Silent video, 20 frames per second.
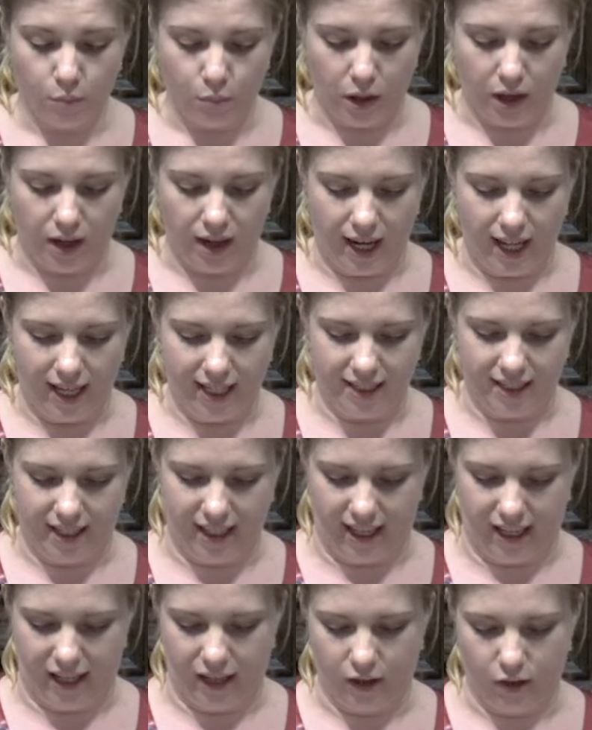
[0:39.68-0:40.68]
But
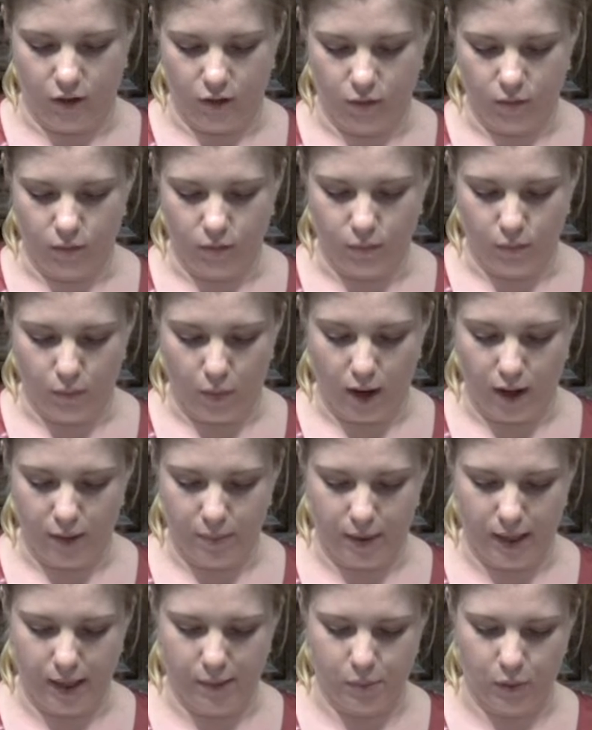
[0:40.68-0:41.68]
lately, my
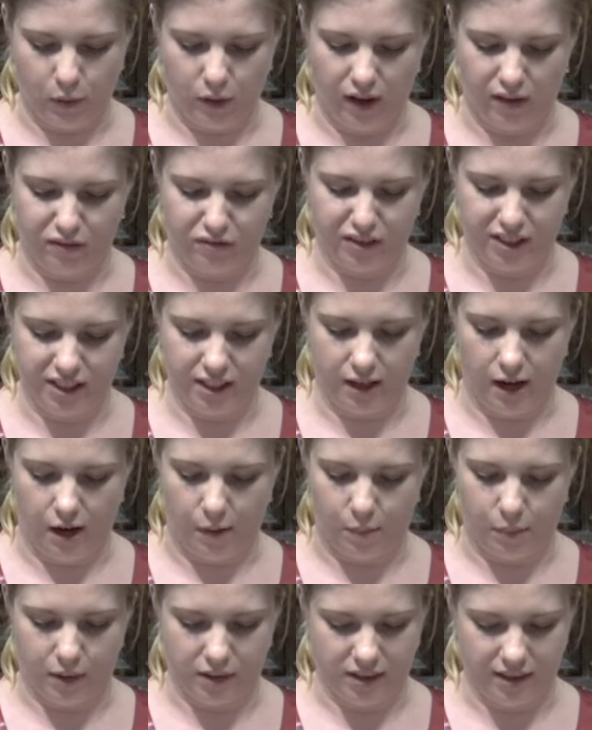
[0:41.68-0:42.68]
people have risen
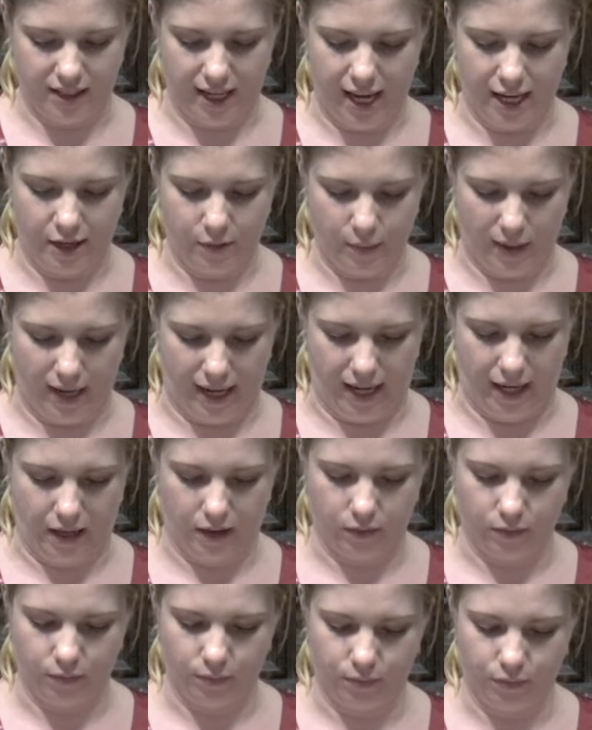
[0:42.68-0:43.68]
up as an enemy.
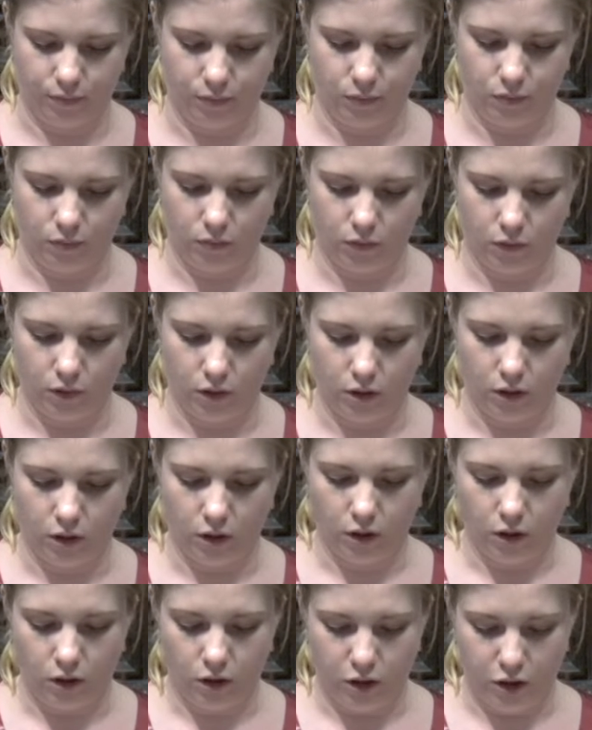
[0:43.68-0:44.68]

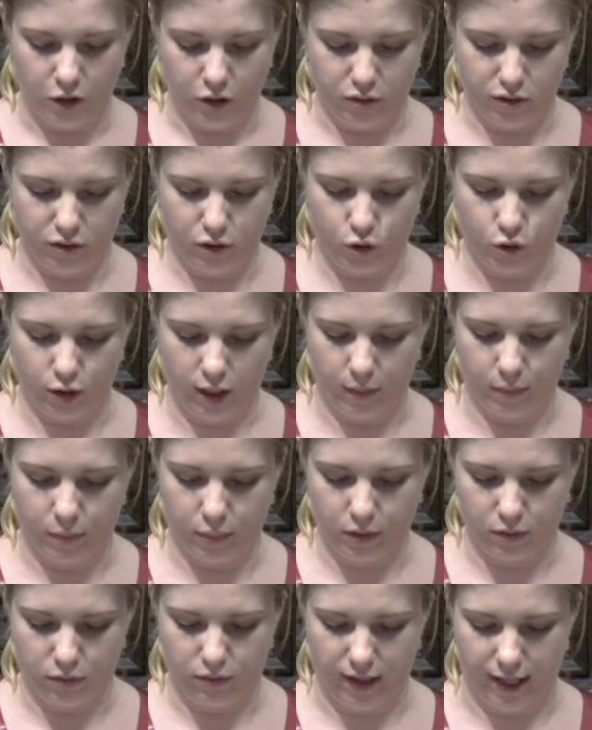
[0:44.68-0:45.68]
You strip
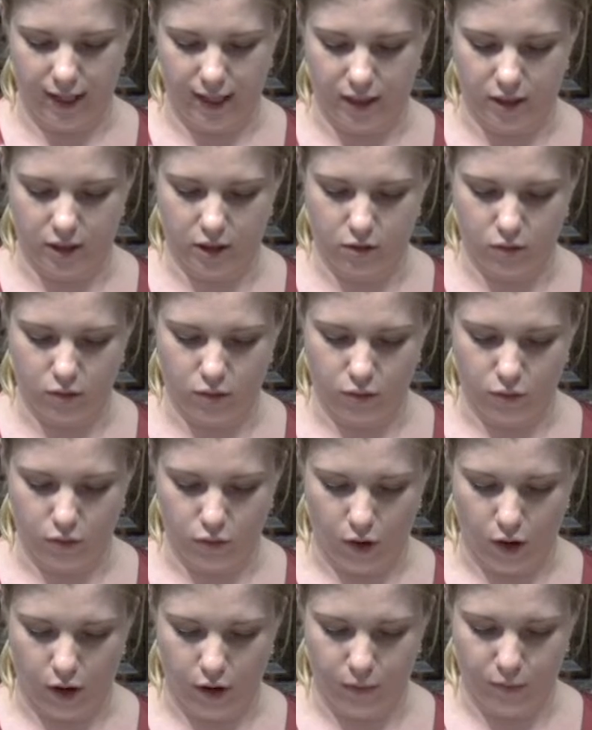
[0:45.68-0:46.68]
the rich,
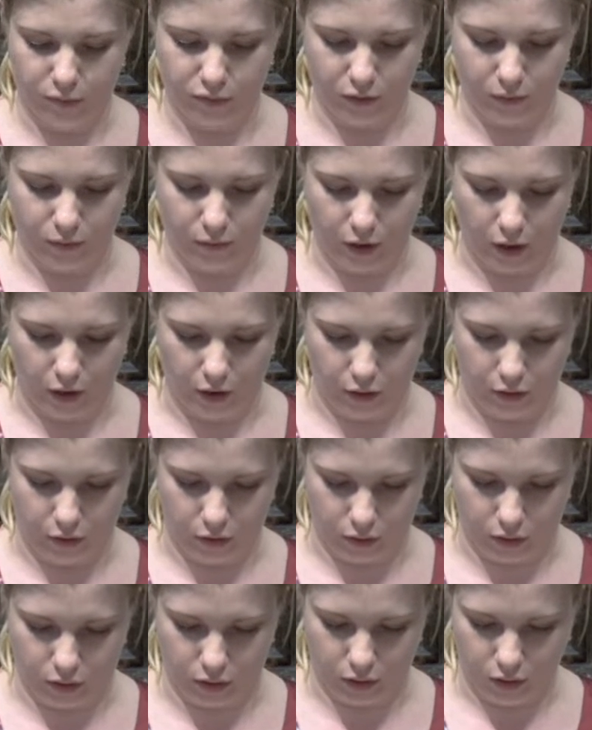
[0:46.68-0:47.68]
robe from
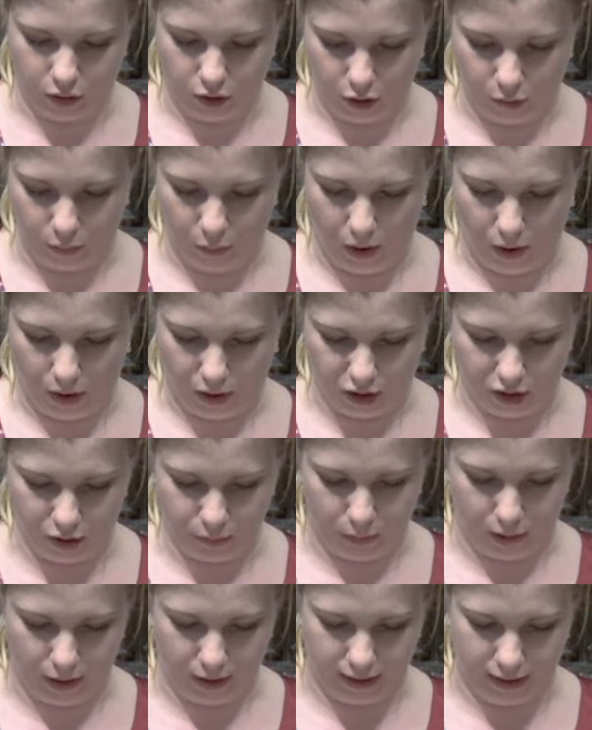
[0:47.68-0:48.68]
those who pass
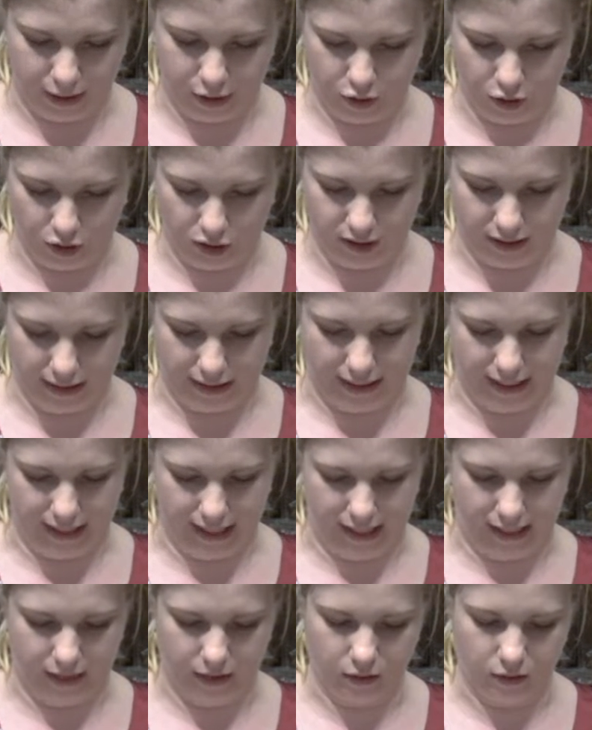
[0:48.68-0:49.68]
by
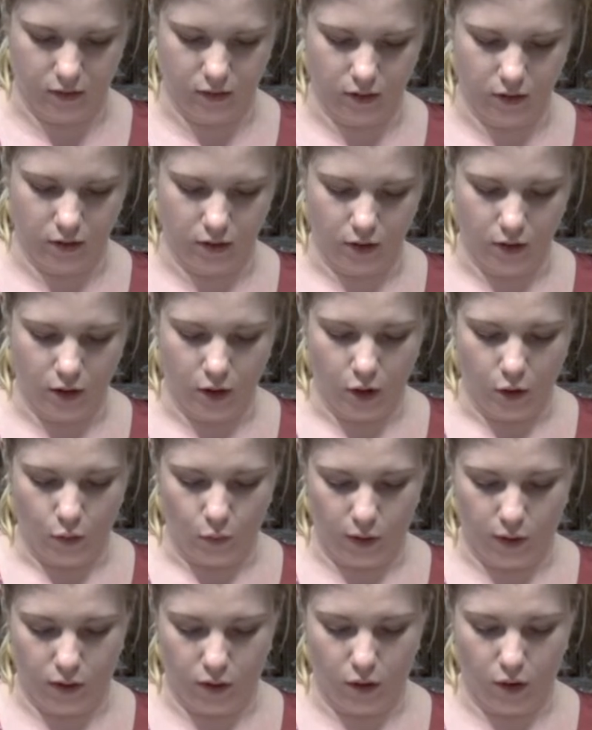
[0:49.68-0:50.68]
trustingly,
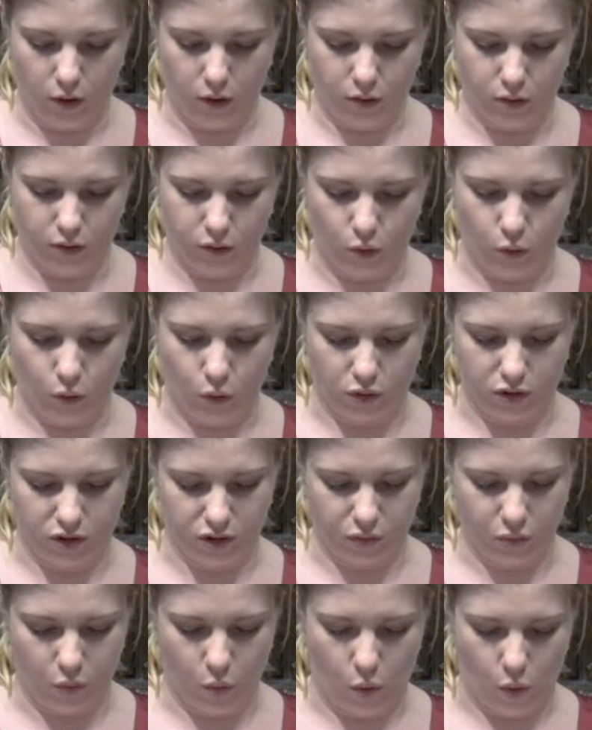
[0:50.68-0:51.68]
with no thought
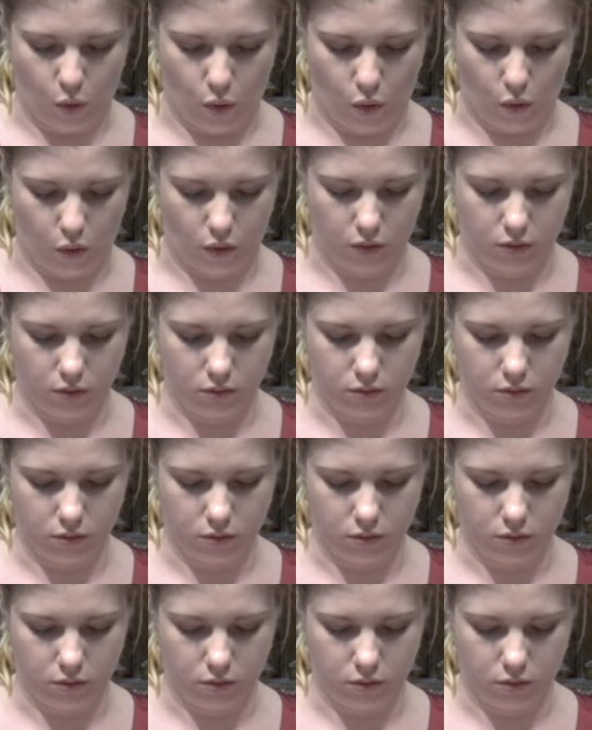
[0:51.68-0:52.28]
of war.